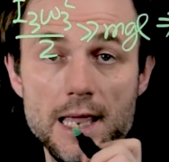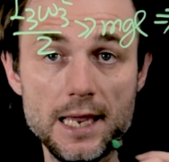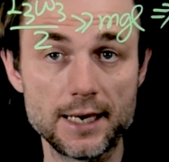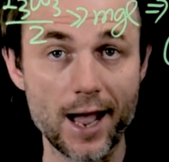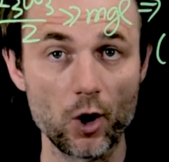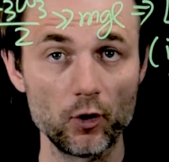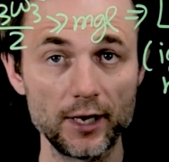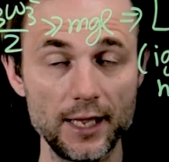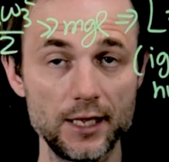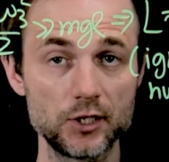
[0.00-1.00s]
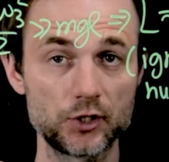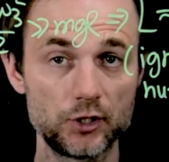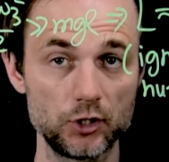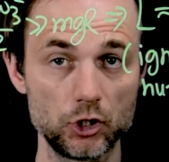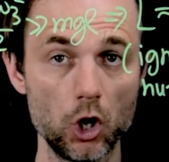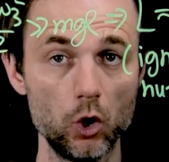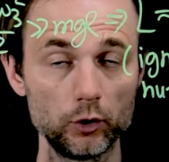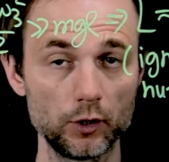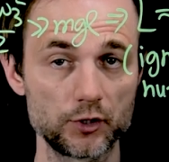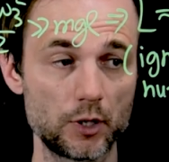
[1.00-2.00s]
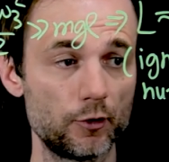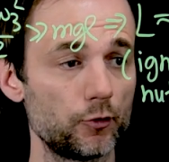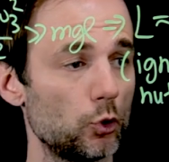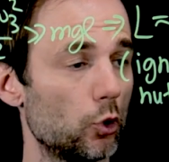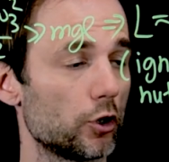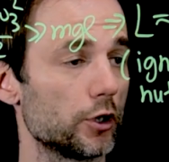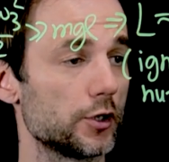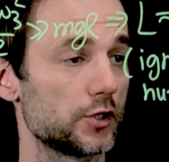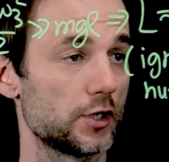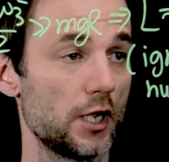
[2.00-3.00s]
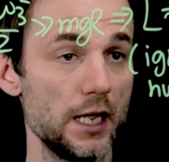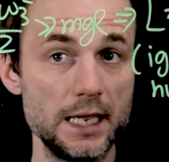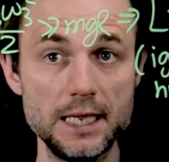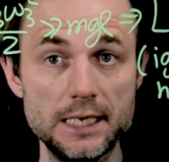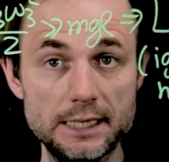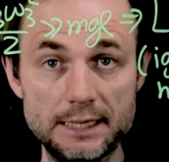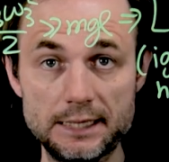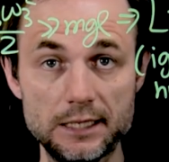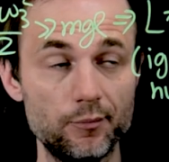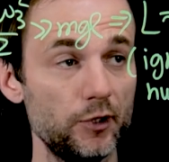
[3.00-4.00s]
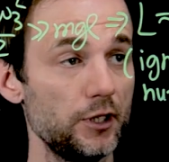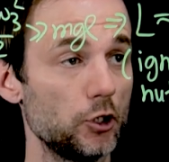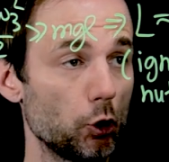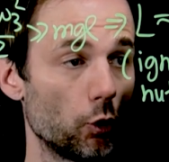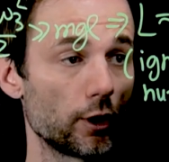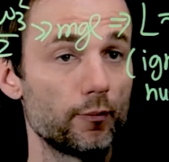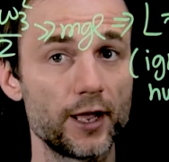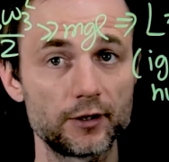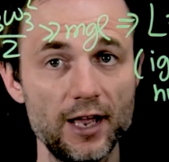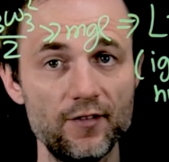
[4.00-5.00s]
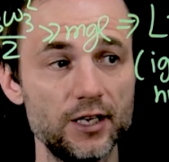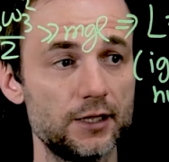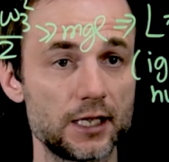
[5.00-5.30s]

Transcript: In our case, the total sum of torques is simply the torque by gravity.